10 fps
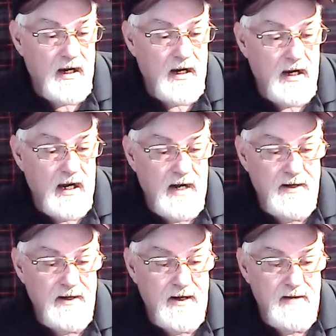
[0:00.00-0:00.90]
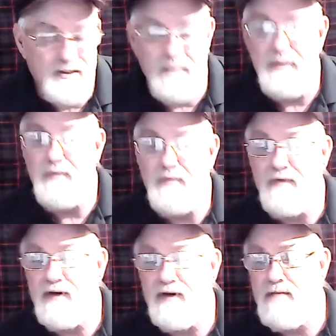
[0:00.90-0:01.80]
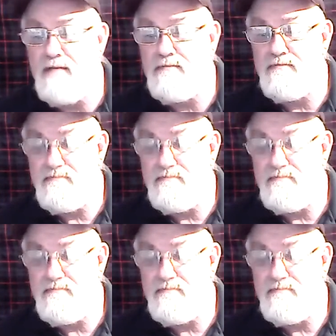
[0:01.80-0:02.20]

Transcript: and somebody with a